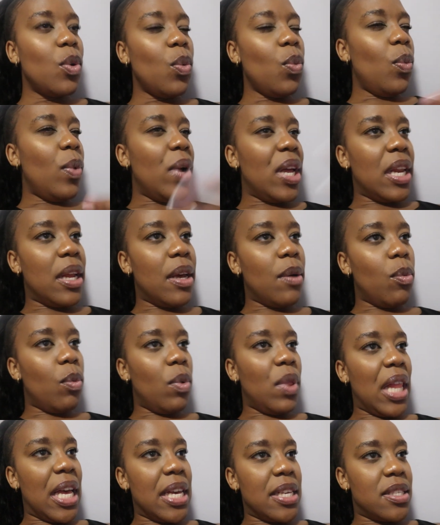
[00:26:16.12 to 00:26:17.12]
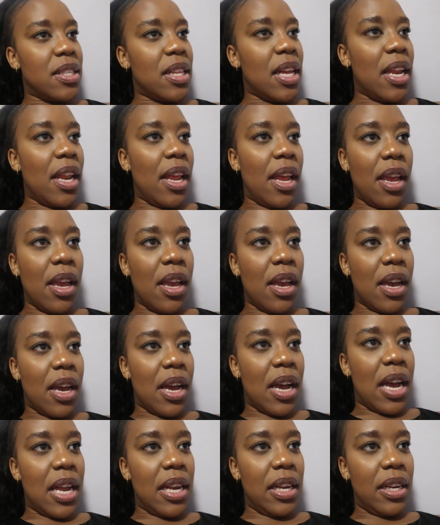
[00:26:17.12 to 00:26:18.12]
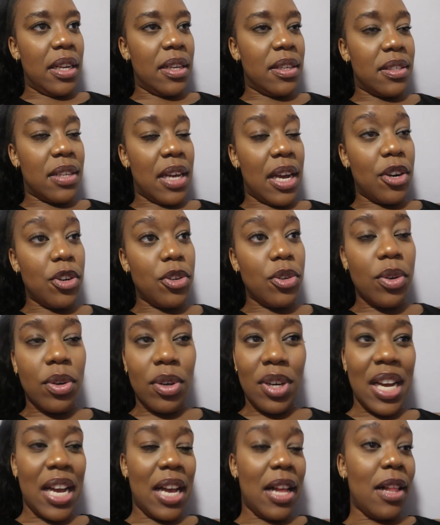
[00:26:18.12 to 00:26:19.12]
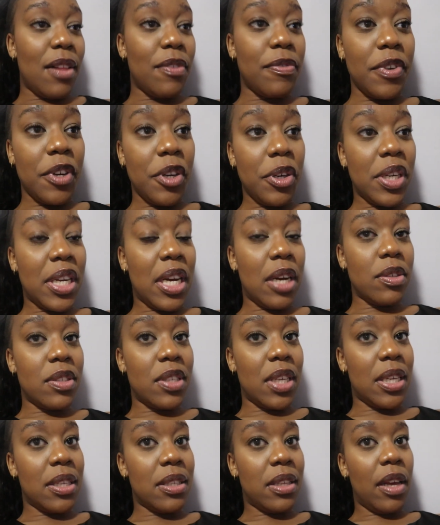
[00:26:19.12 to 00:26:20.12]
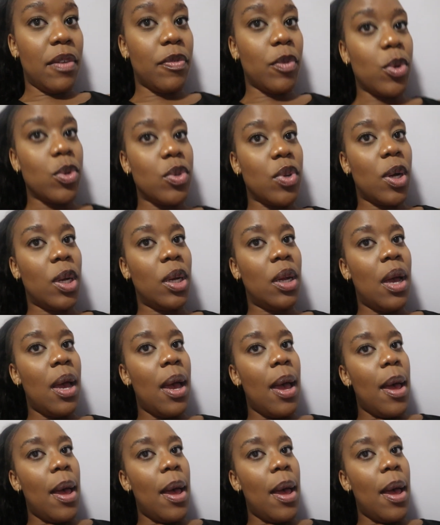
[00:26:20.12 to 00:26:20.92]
When will I study? Unless, I don't know, I'll figure it out as life goes on.